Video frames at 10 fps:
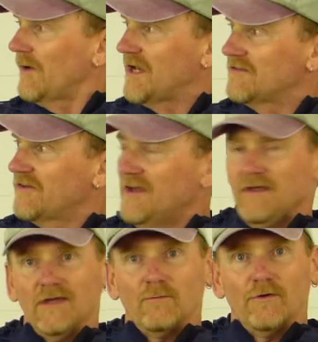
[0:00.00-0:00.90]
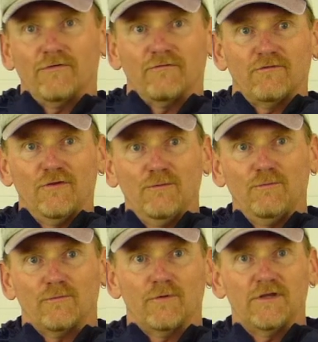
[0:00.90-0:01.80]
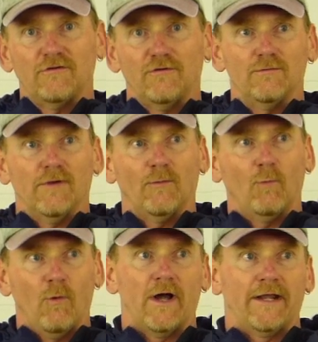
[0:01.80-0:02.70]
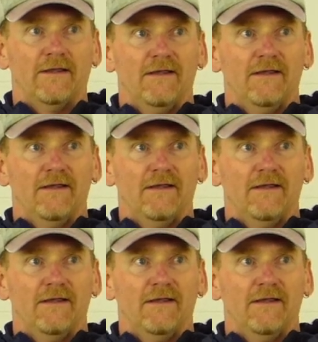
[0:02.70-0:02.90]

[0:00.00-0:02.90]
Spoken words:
arranged in rows of 2, 3, 2, and 1.